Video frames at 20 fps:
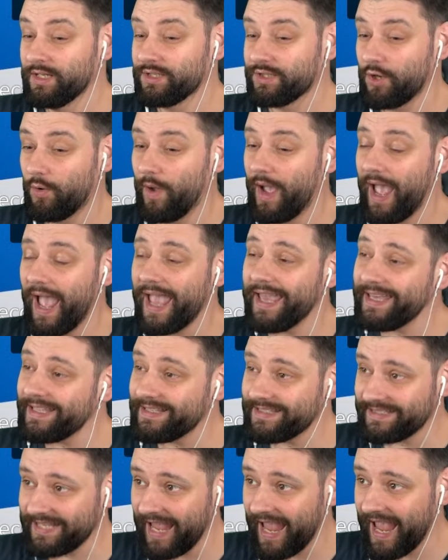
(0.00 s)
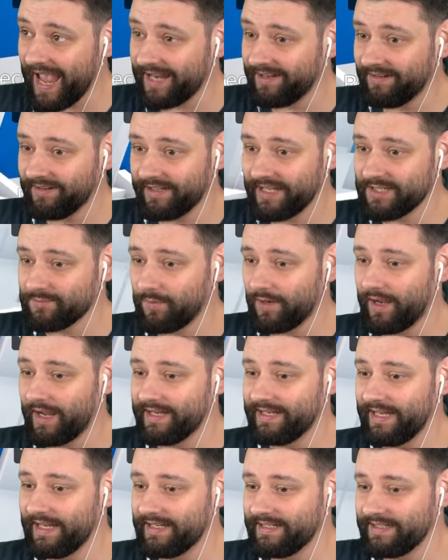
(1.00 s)
So 810 is what I
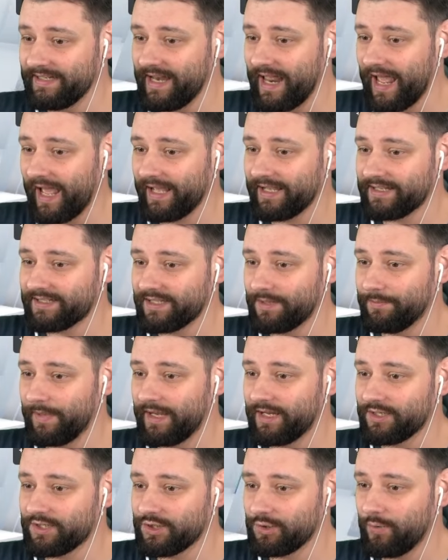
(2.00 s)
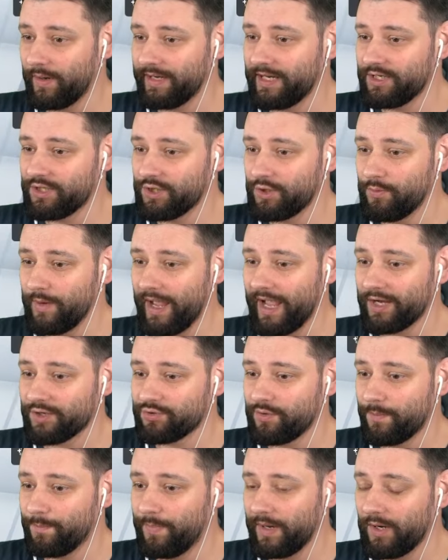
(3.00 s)
need next to make 22
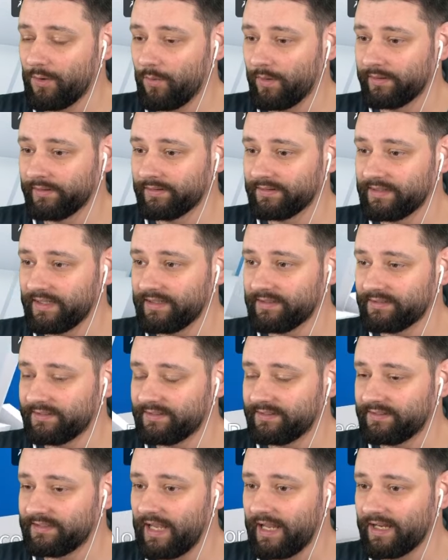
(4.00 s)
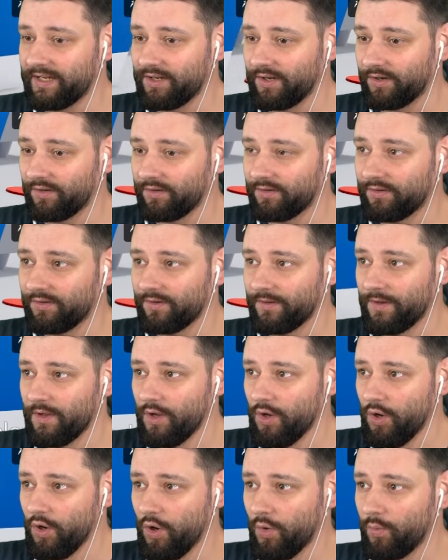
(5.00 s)
extra big ones a second,
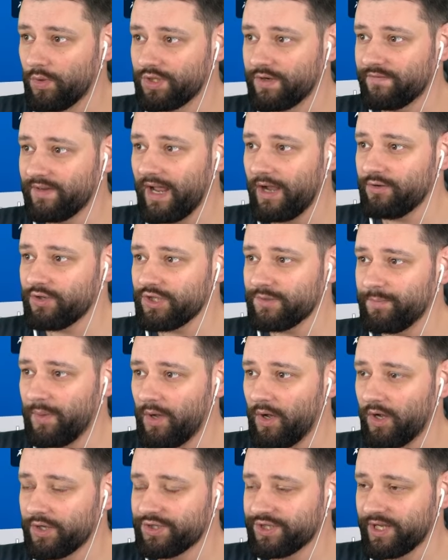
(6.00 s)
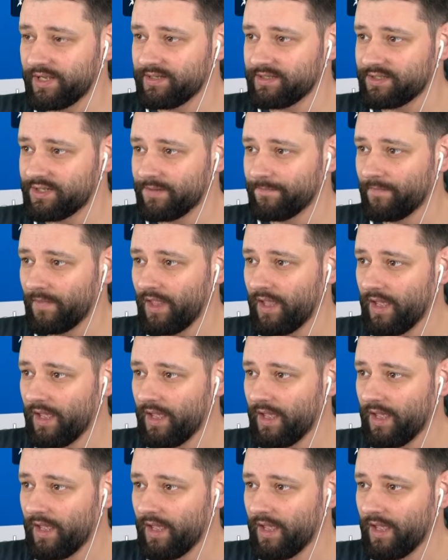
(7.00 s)
which I've now just purchased.